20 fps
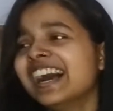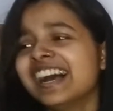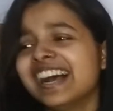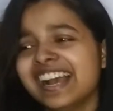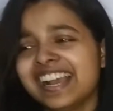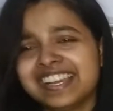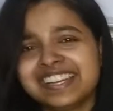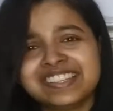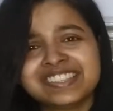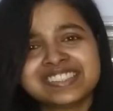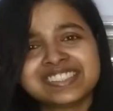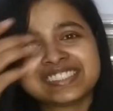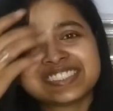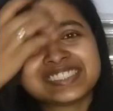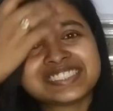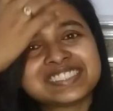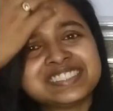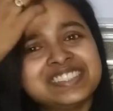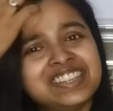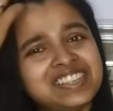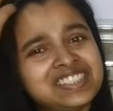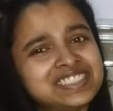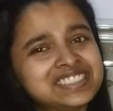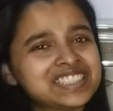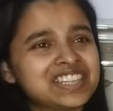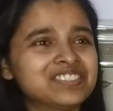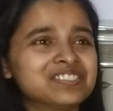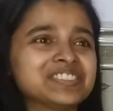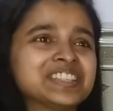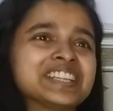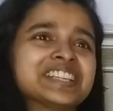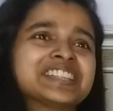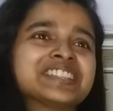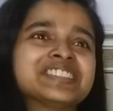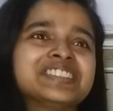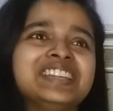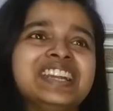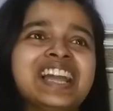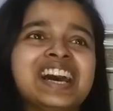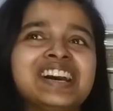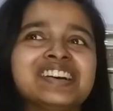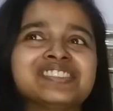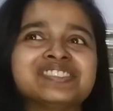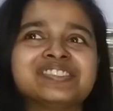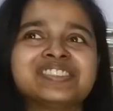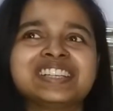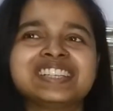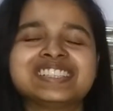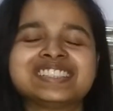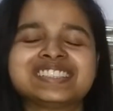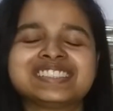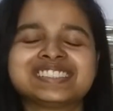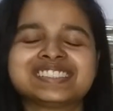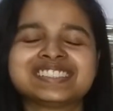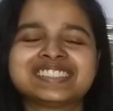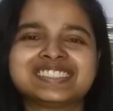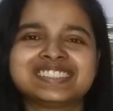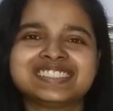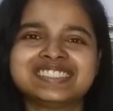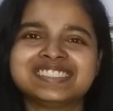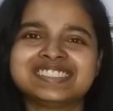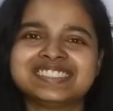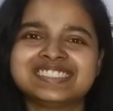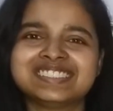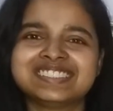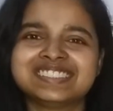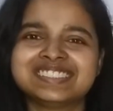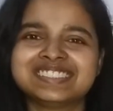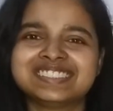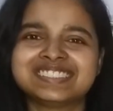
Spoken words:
I know this is not something to laugh, but still.